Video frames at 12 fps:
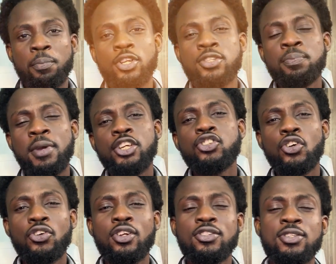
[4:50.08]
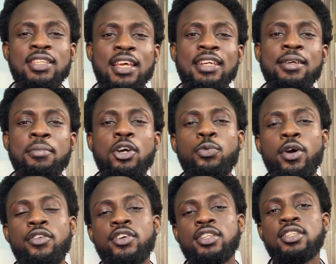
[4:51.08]
But make sure not to send a mail
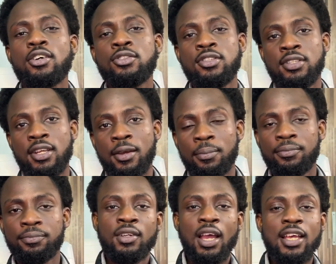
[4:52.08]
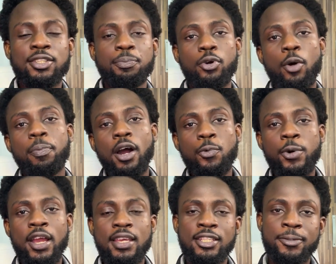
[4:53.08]
when reaching out to them as the proper
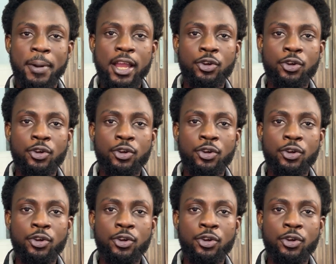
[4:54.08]
way is by